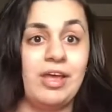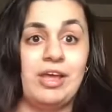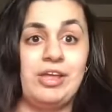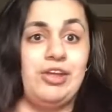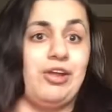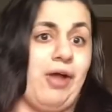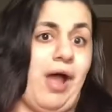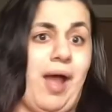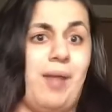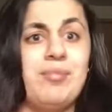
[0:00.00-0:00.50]

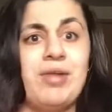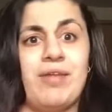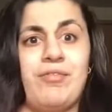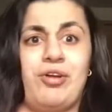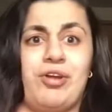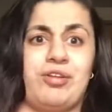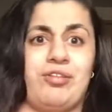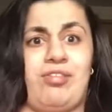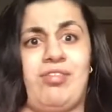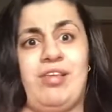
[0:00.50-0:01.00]
yeah, I'm never
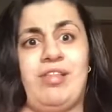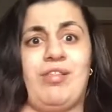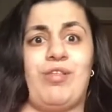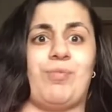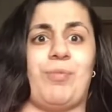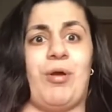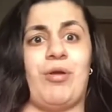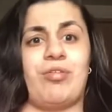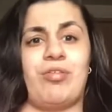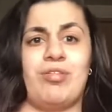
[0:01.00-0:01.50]
gonna see this
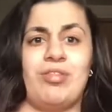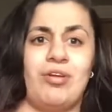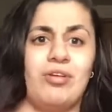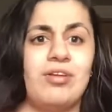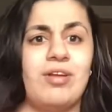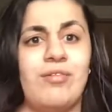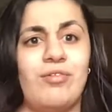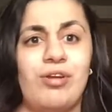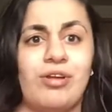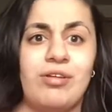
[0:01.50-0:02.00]
person, they're
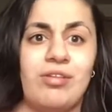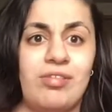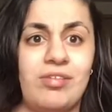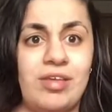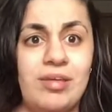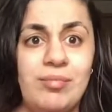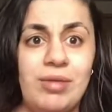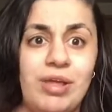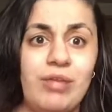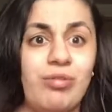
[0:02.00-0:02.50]
never gonna
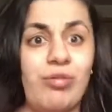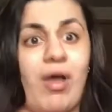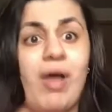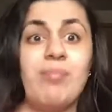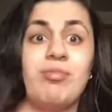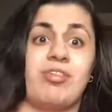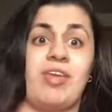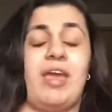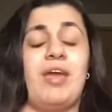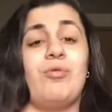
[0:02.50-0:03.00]
see me, so I'm
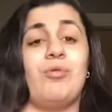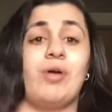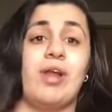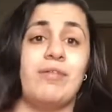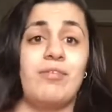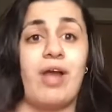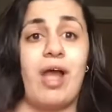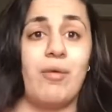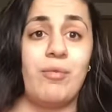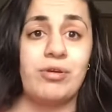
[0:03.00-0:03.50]
saying
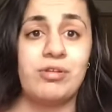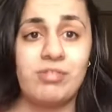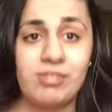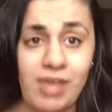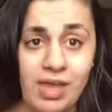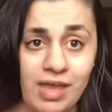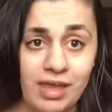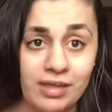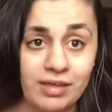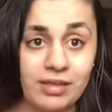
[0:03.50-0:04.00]
whatever I want to
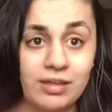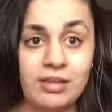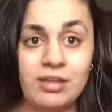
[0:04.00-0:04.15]
say.